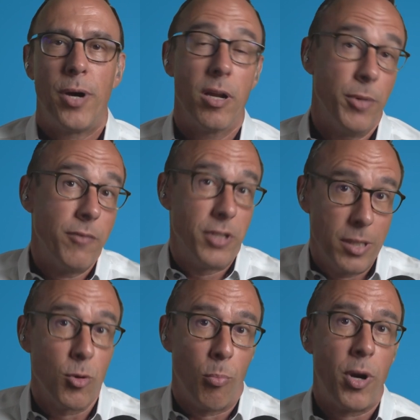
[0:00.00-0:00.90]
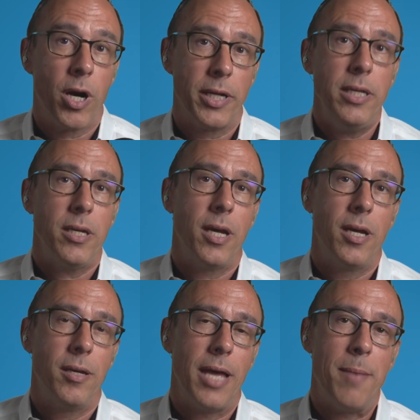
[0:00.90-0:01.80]
Parliament of the Liberal Party,
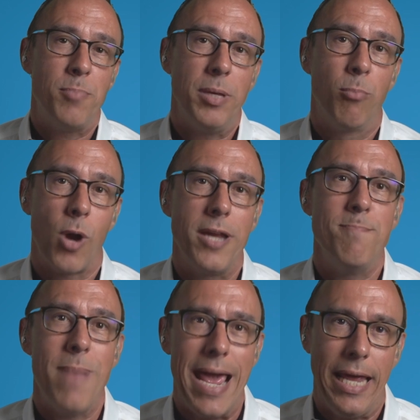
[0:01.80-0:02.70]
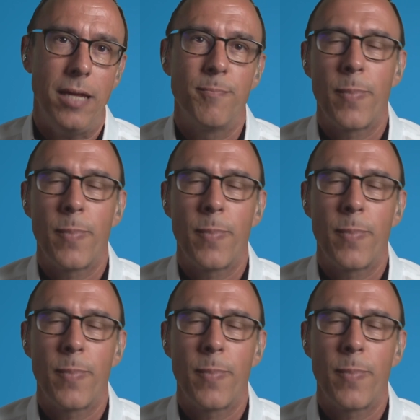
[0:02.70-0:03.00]
MP Brian May,